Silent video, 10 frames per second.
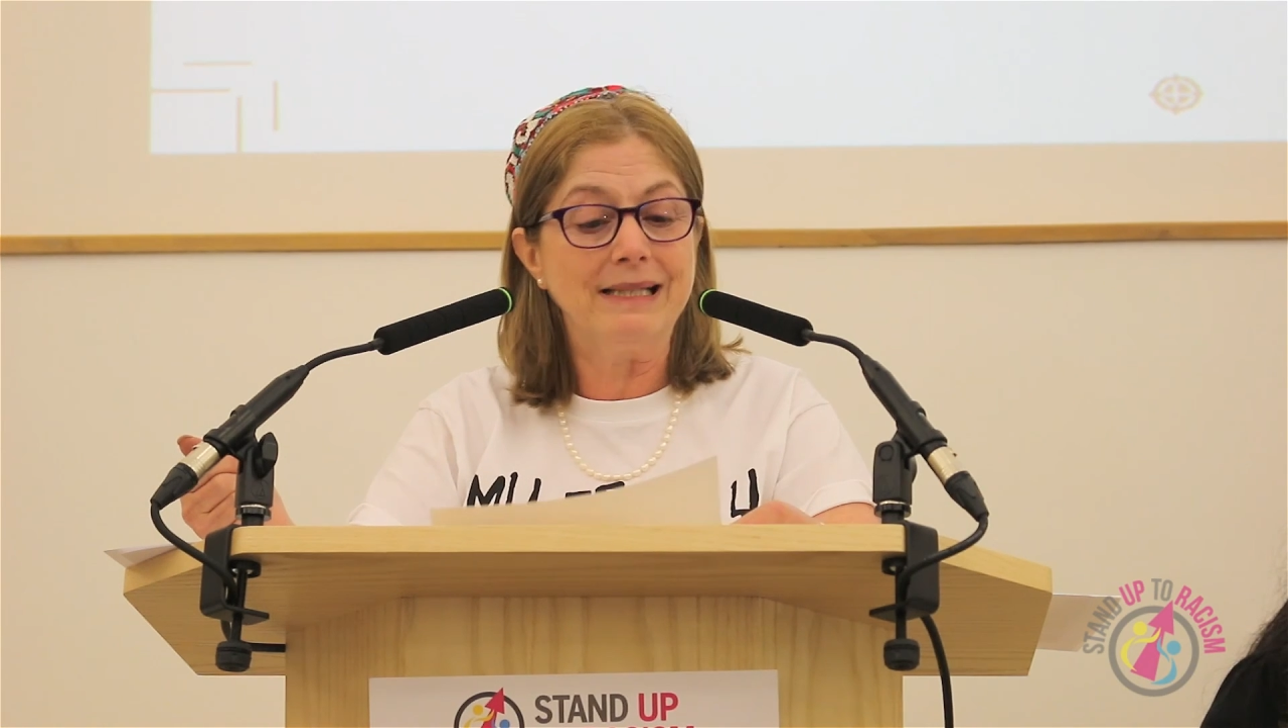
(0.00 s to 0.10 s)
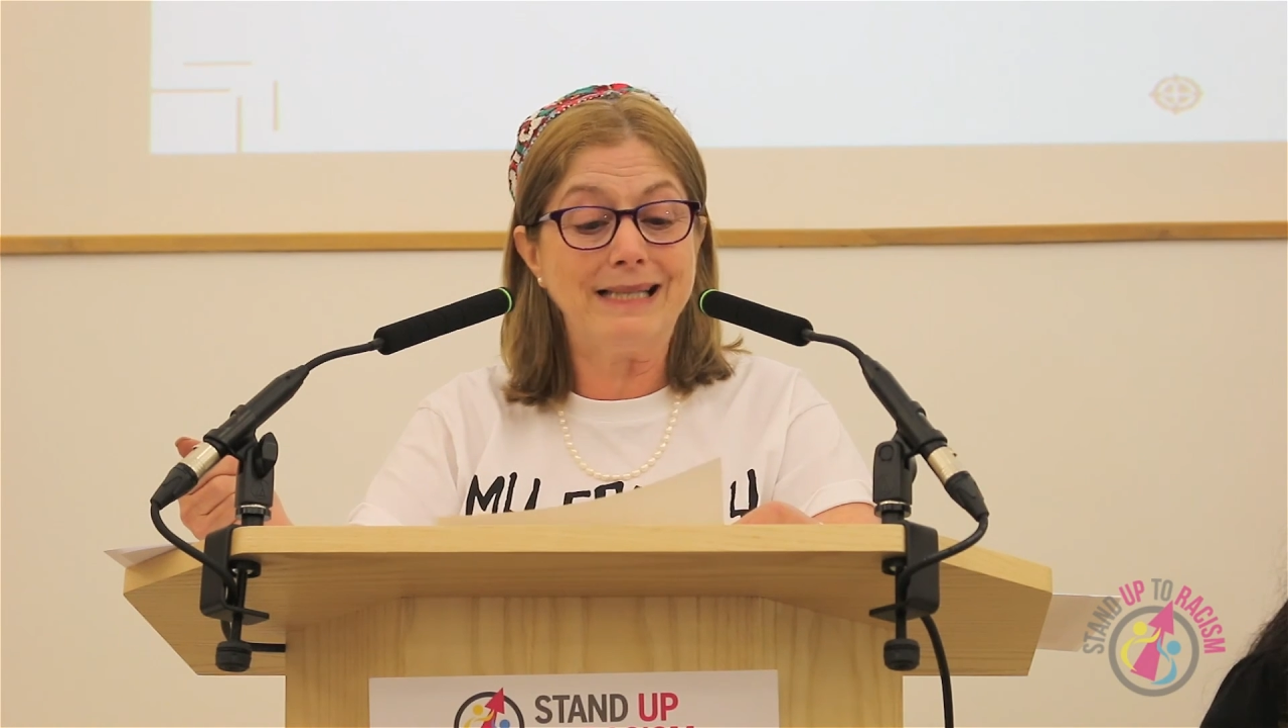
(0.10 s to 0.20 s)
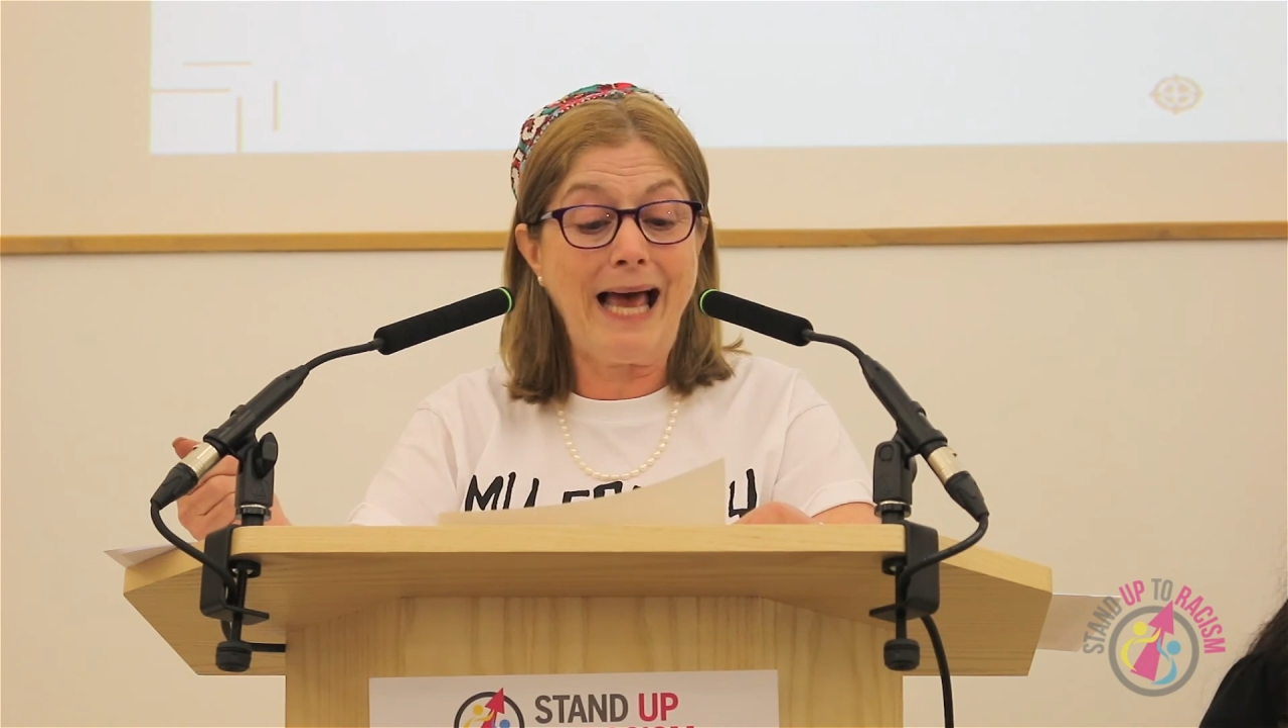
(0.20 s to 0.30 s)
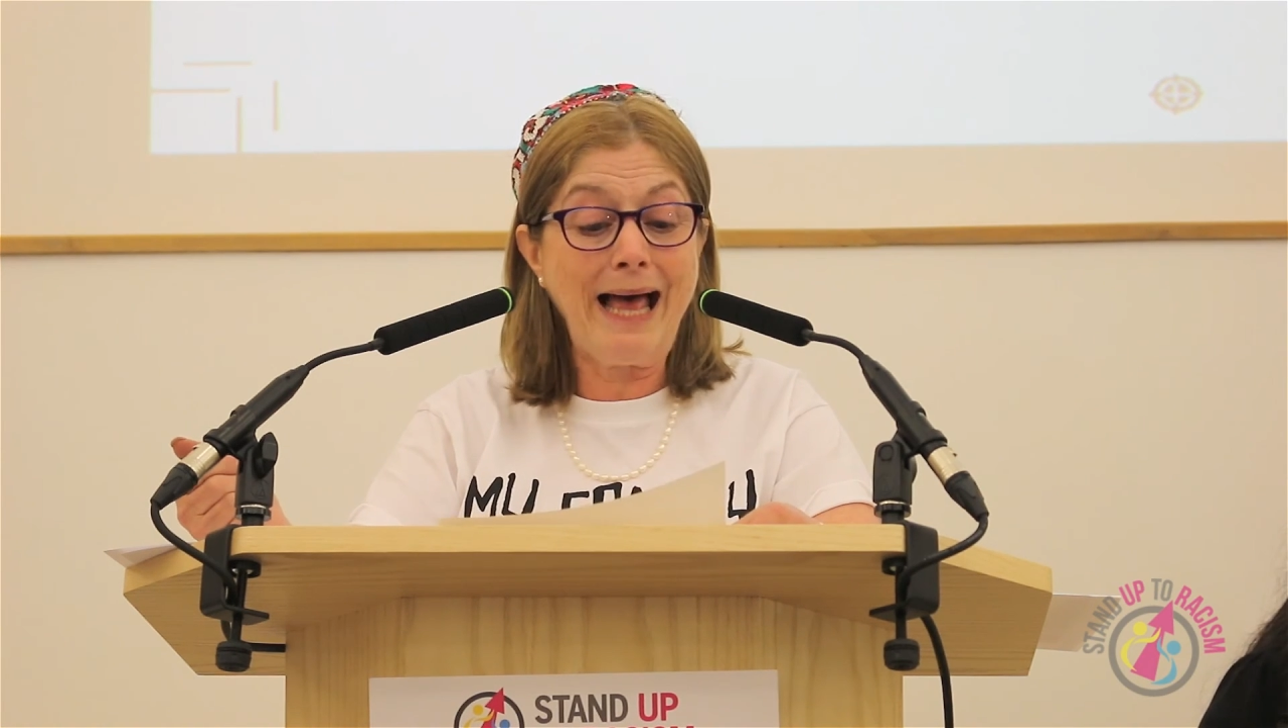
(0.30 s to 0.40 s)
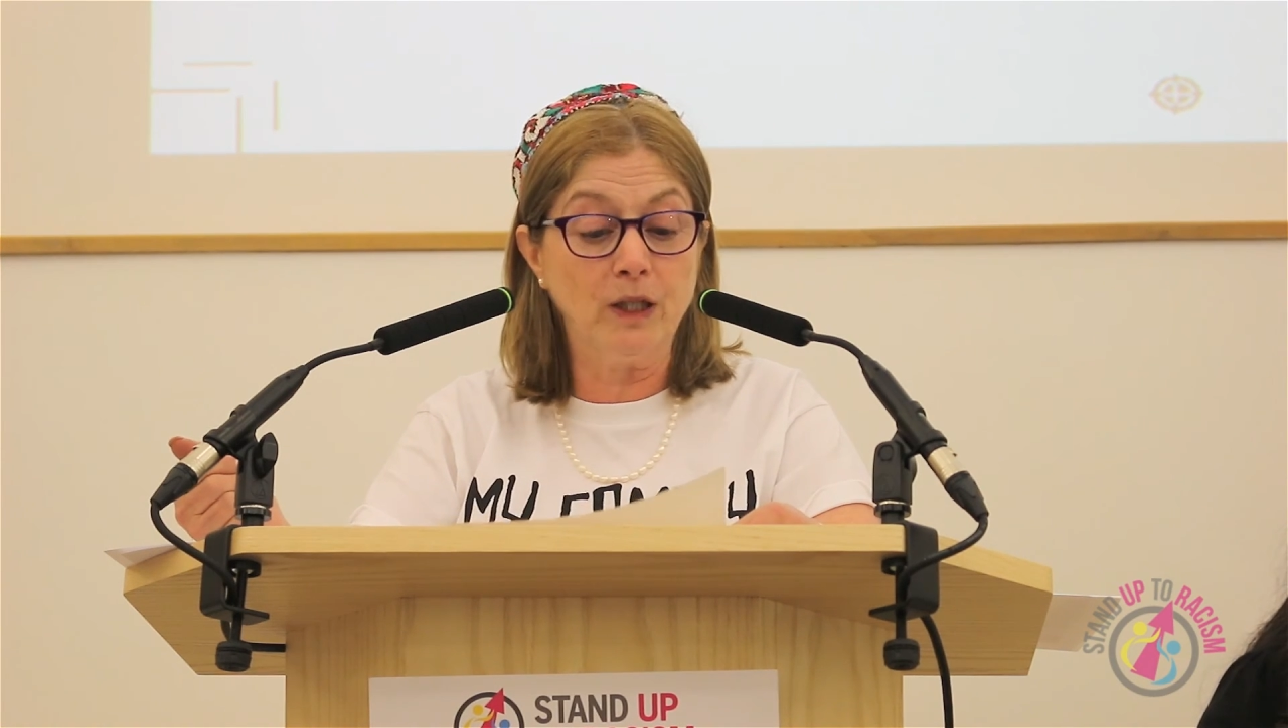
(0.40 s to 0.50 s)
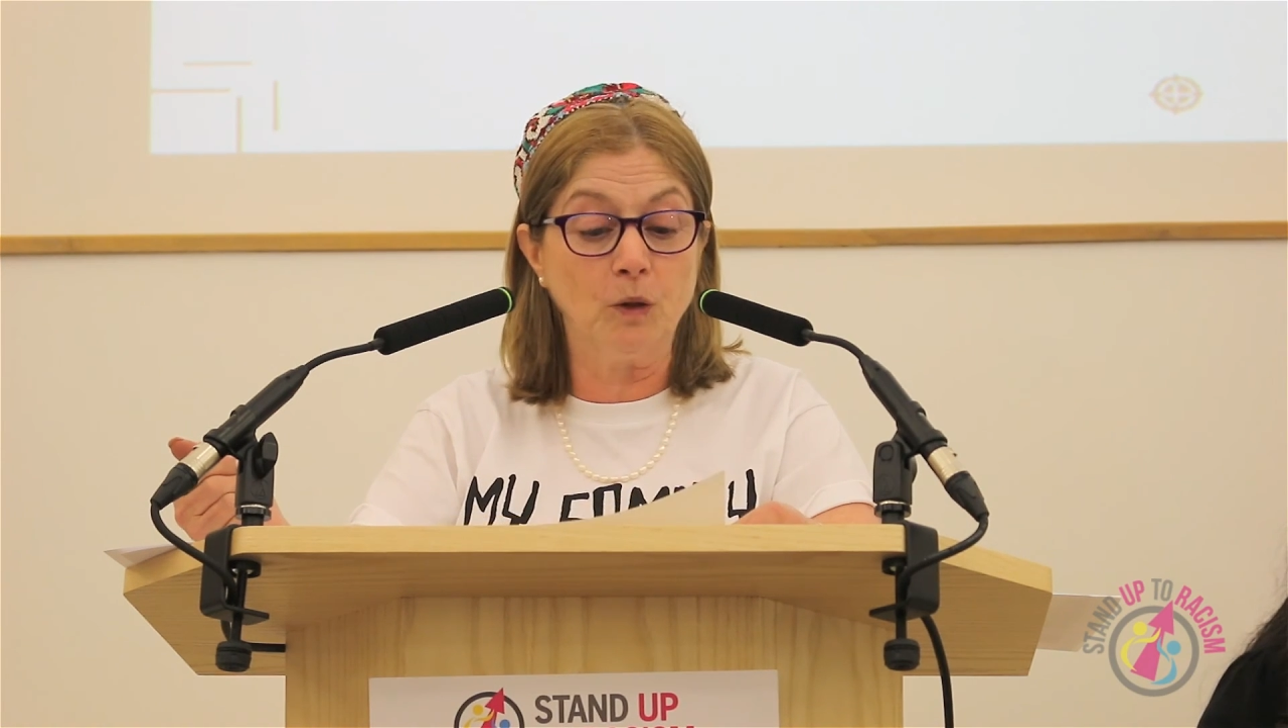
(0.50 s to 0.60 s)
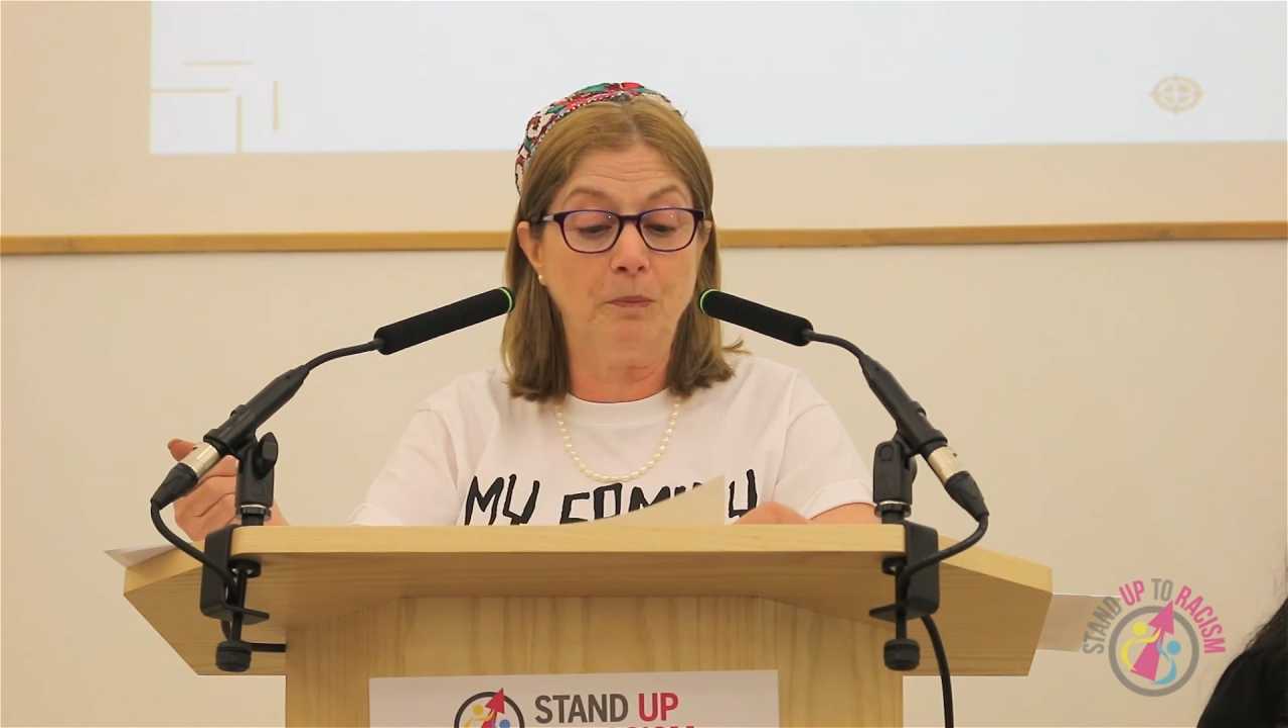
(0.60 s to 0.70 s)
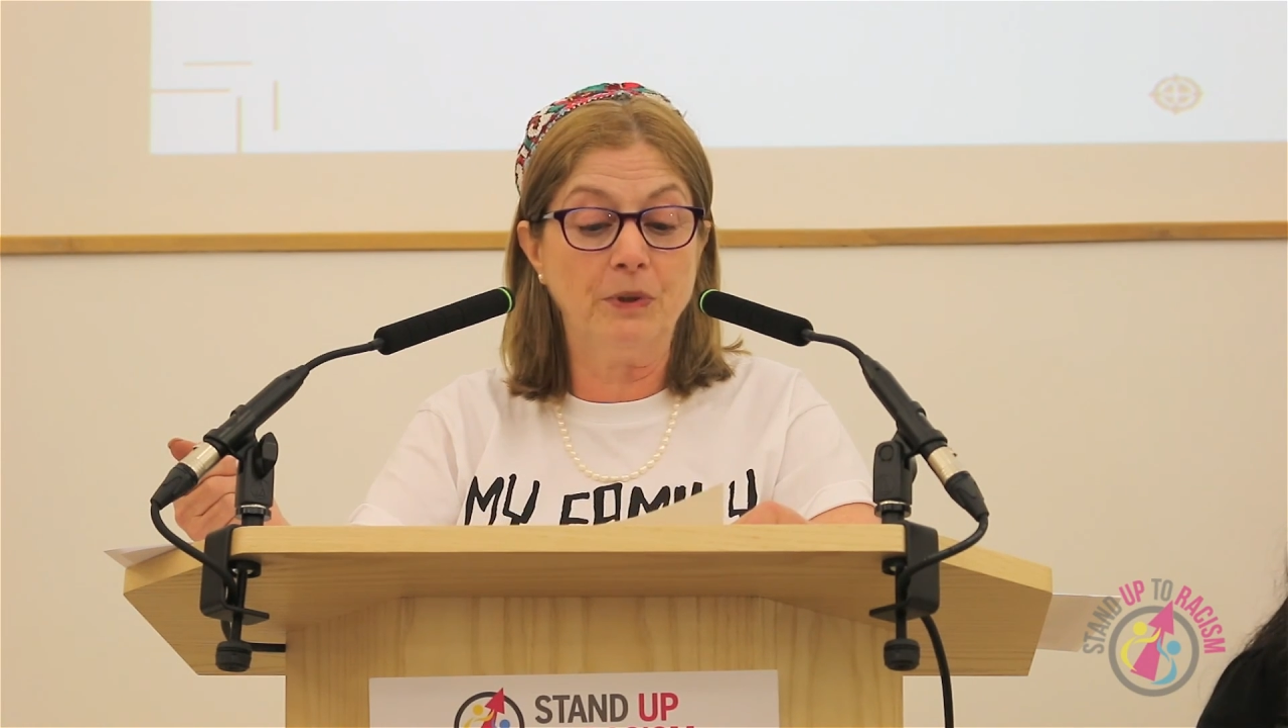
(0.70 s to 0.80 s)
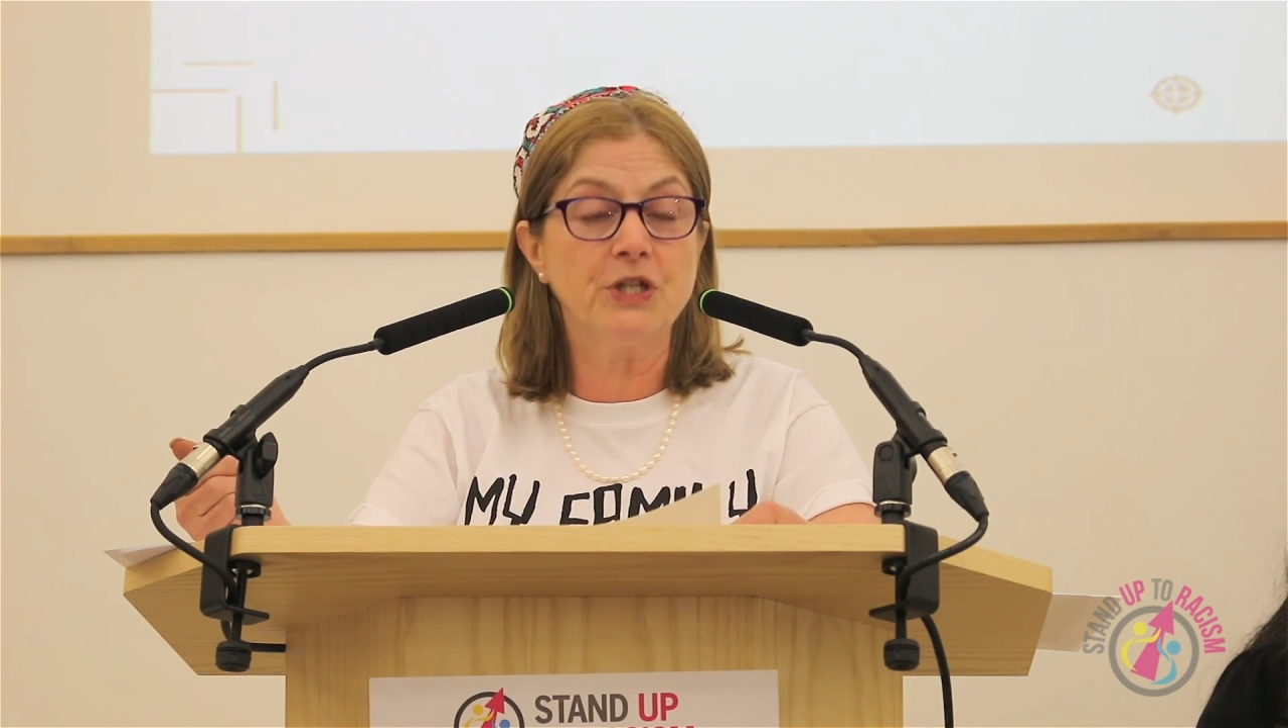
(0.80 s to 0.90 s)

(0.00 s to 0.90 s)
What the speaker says: to help